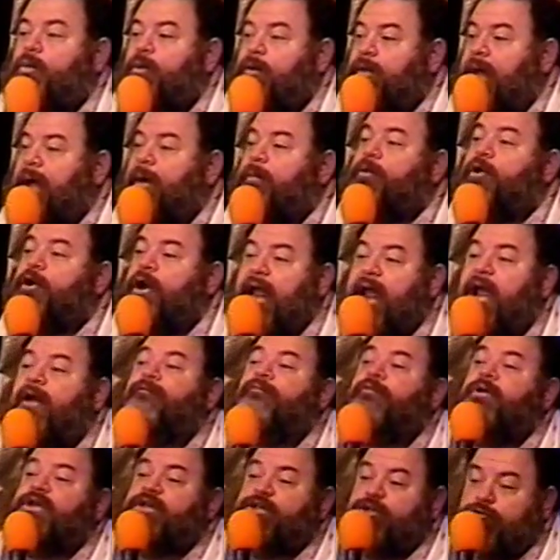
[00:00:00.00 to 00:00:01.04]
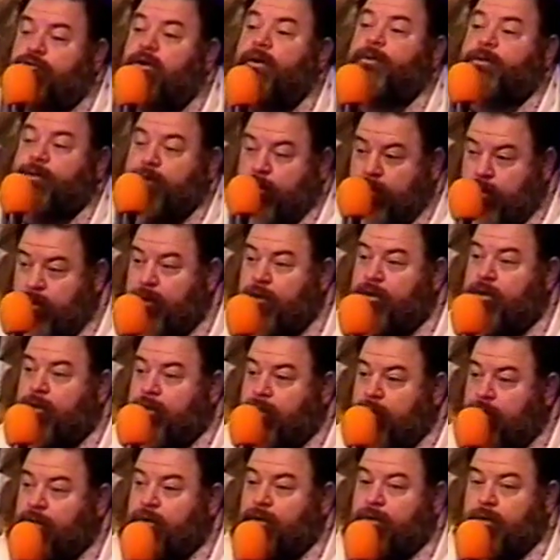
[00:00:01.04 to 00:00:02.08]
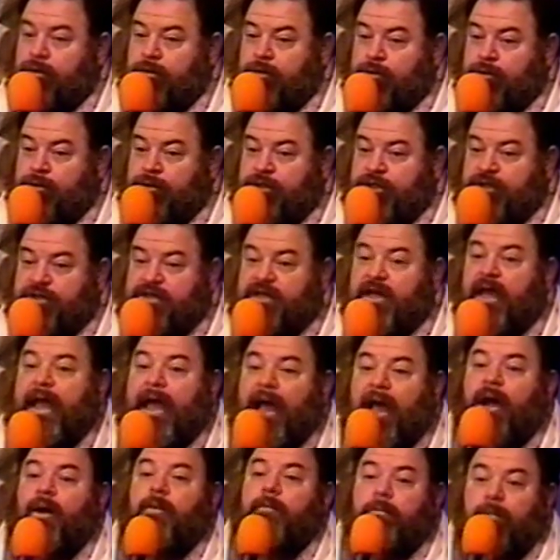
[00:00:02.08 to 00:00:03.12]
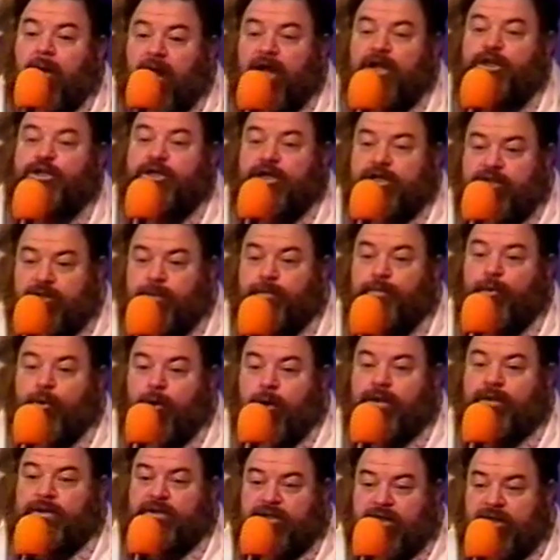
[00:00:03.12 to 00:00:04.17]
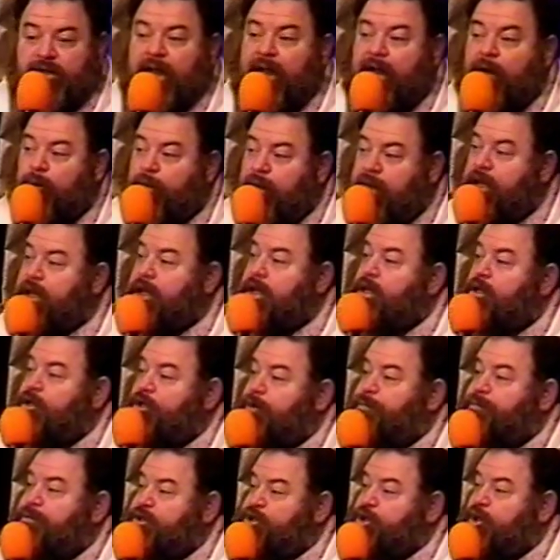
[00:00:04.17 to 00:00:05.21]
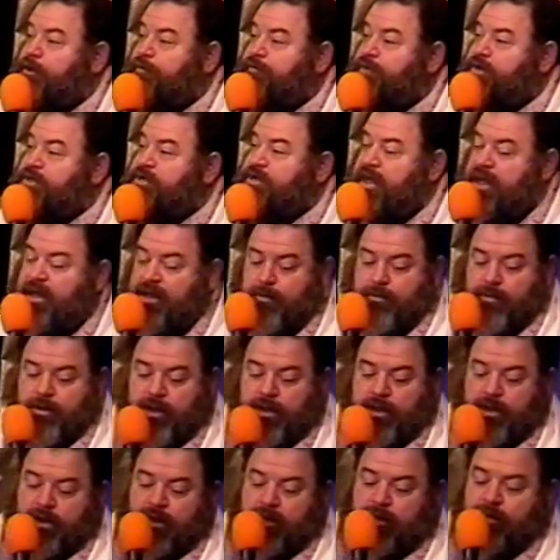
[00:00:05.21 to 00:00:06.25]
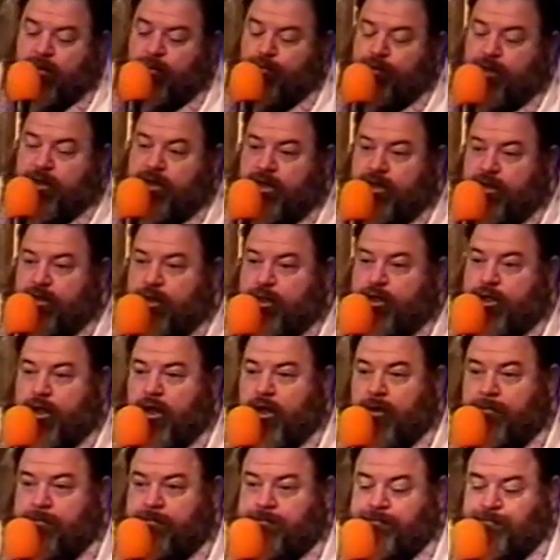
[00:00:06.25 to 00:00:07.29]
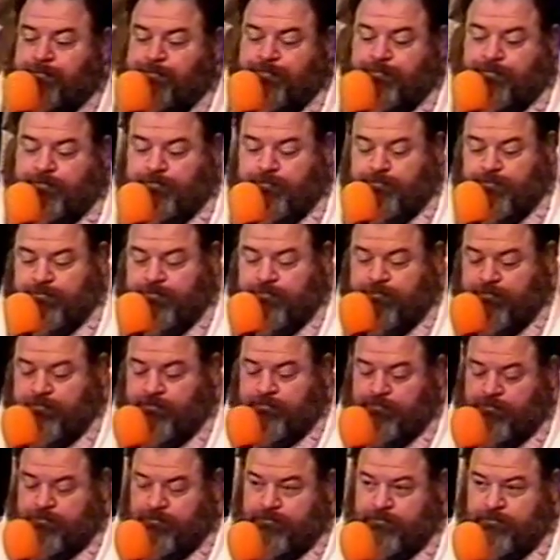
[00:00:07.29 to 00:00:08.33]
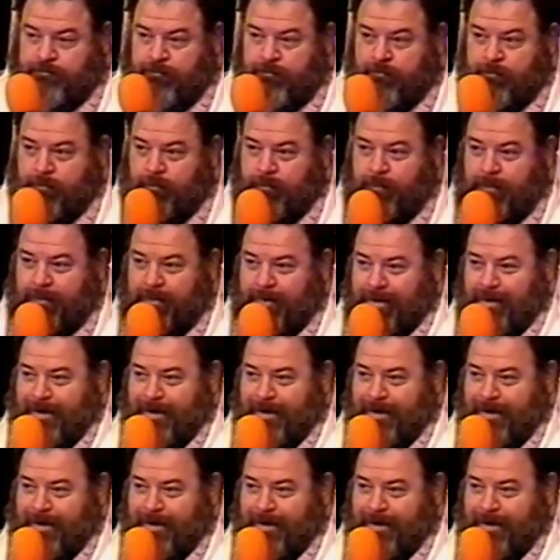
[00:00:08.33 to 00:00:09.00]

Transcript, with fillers: Well, I in every scripture to see how much it's important to Yahweh to preserve his name in the Brit Hadashah. How can you have too much Yahweh?